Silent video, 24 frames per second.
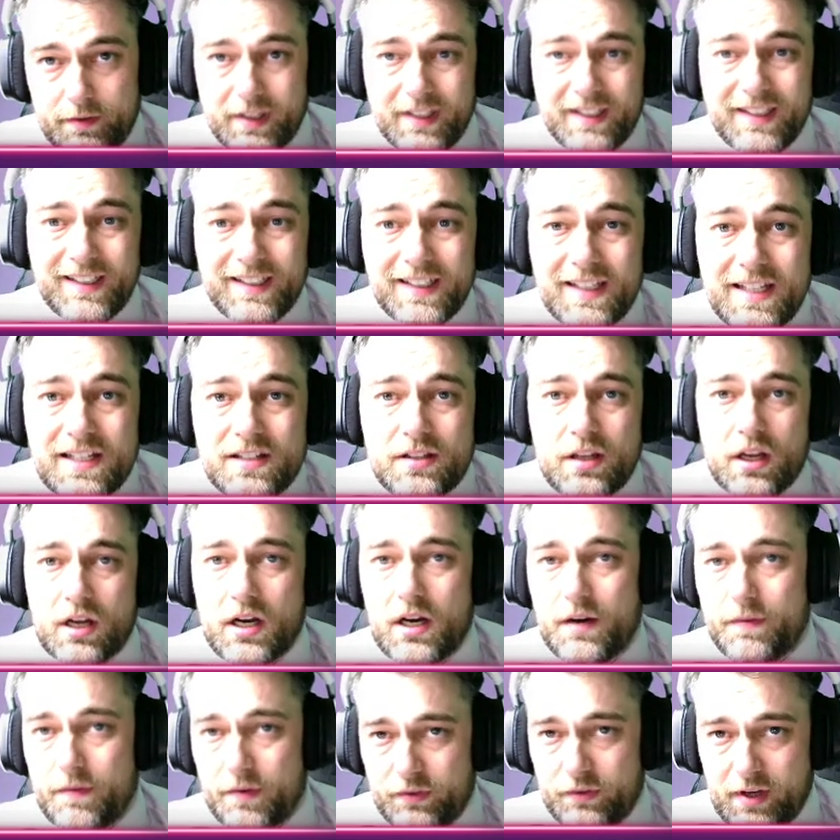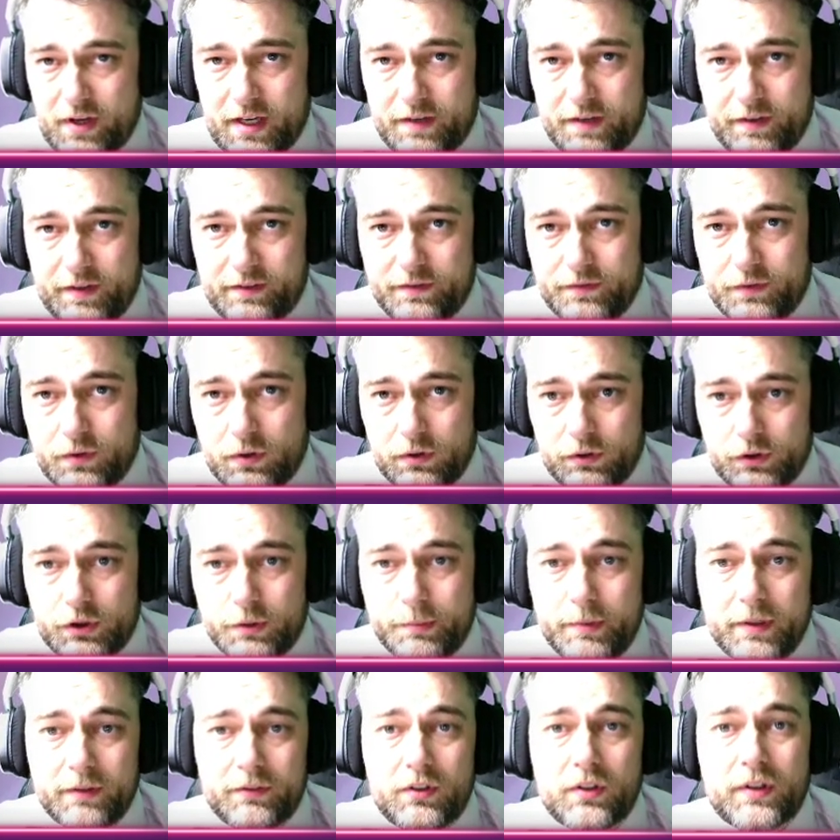at least half a side of A4 to
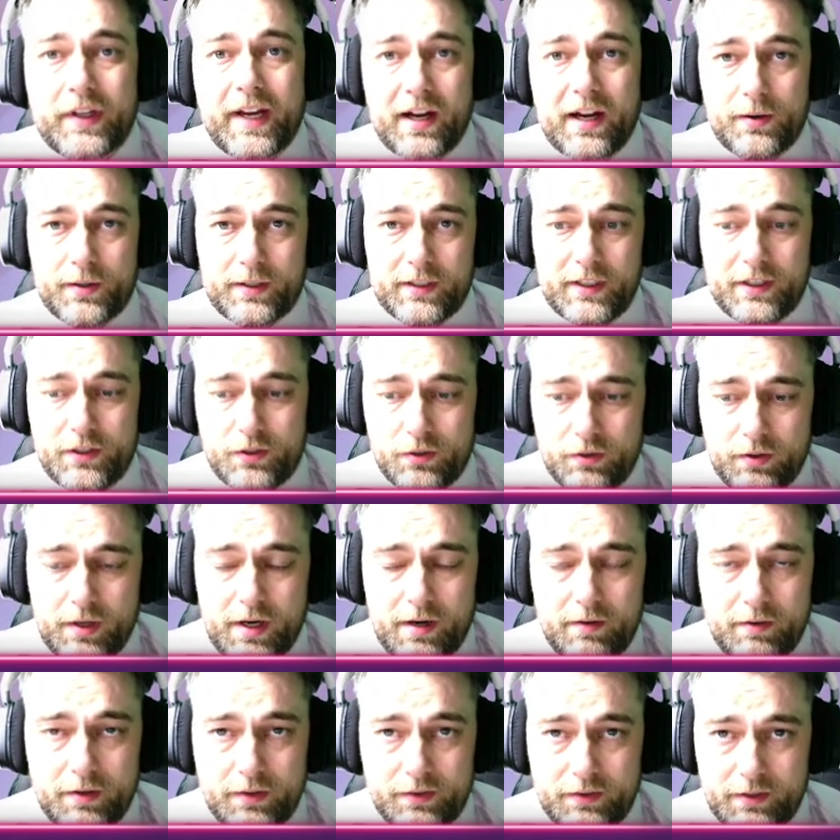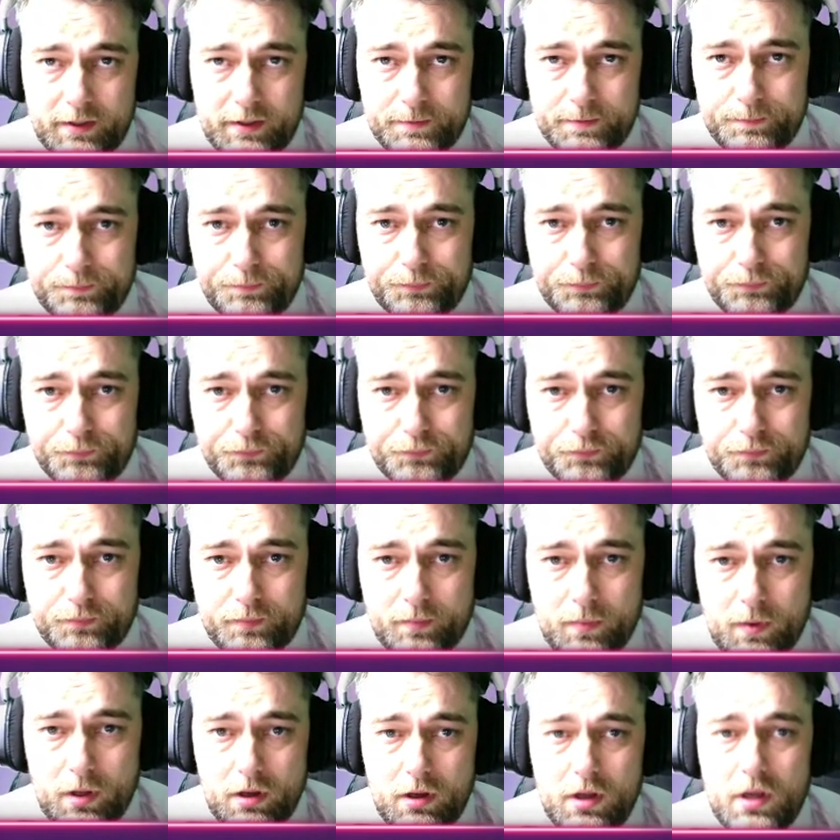be able to calculate your areas here.
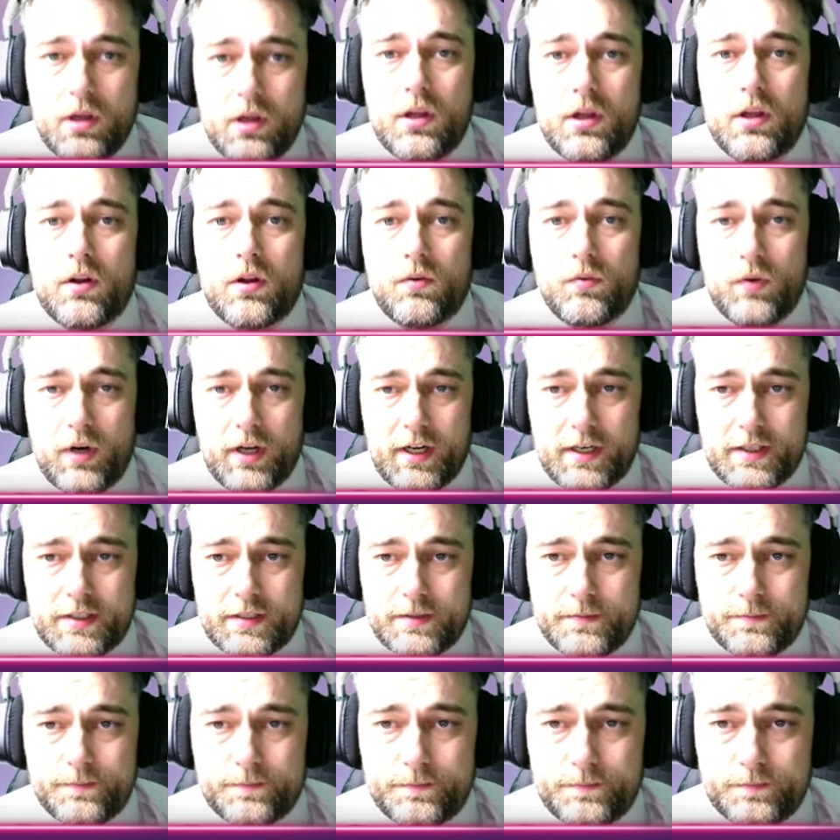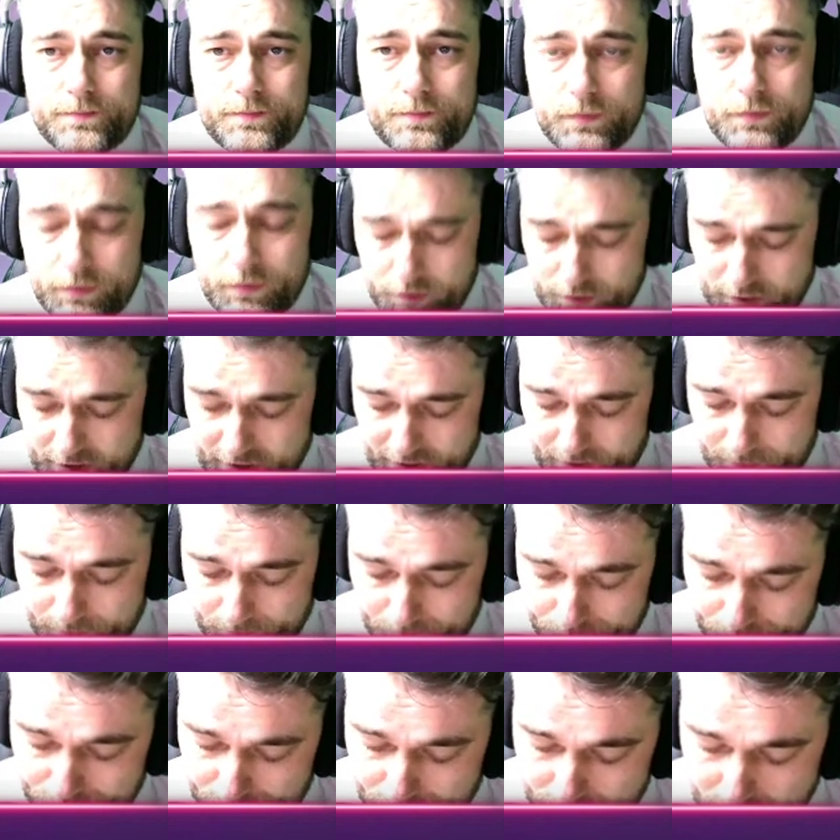Right, now
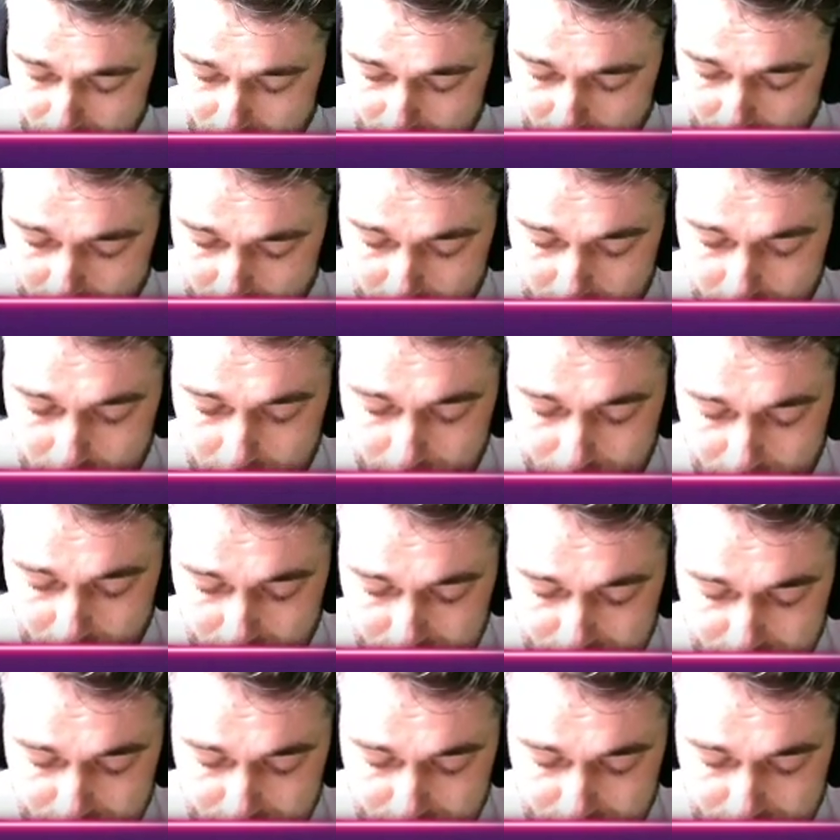first